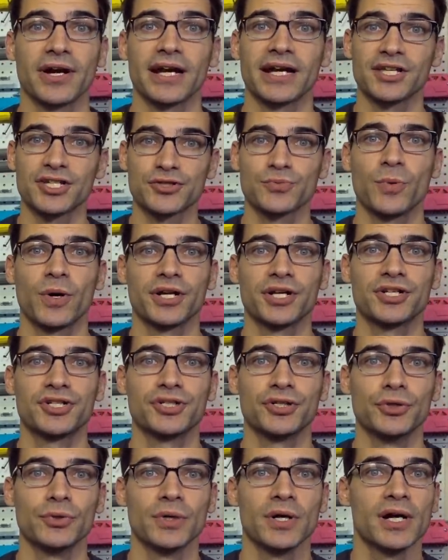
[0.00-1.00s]
And I just wanted
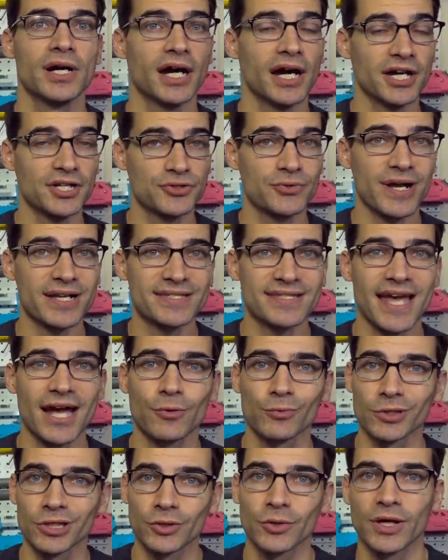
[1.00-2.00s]
to address
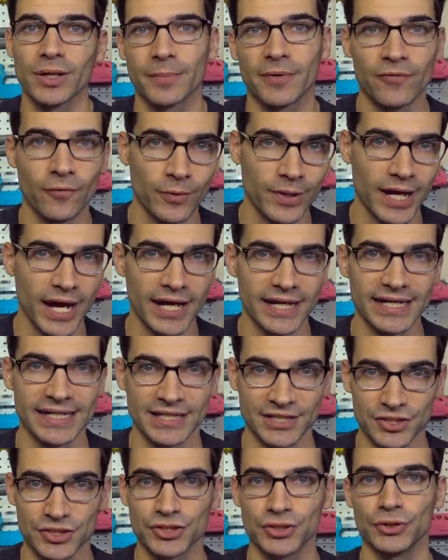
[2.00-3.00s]
that real quick before we got
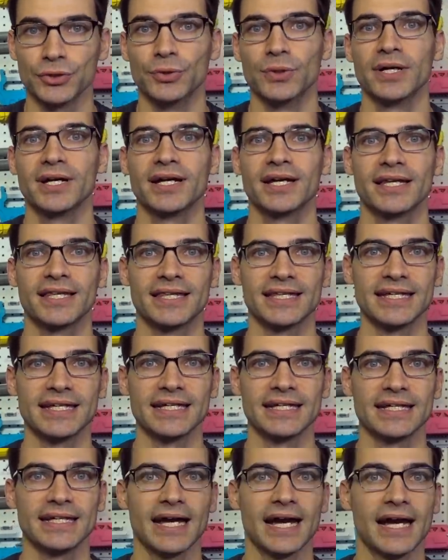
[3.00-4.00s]
into
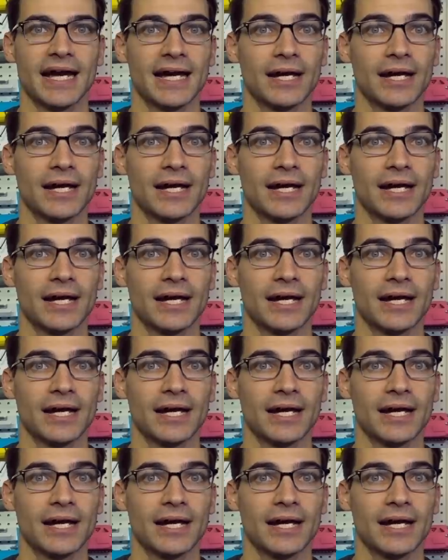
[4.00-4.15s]
the